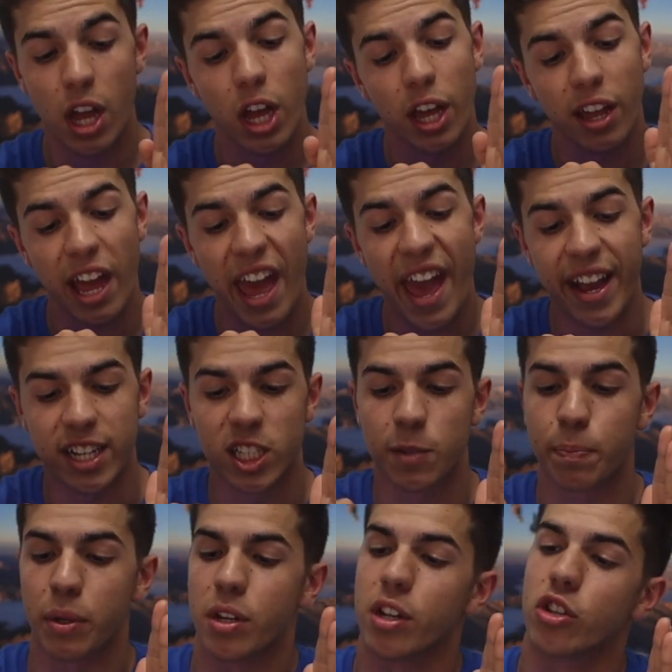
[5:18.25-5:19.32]
it
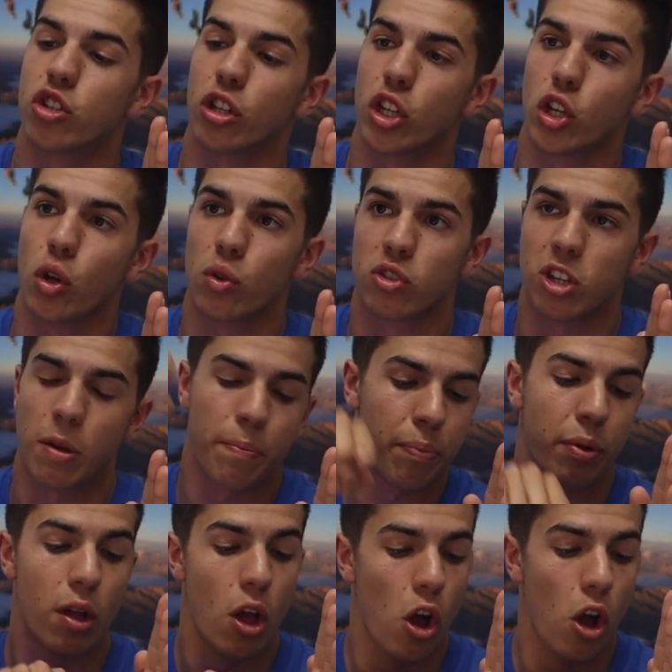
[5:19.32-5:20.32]
exponentially goes up,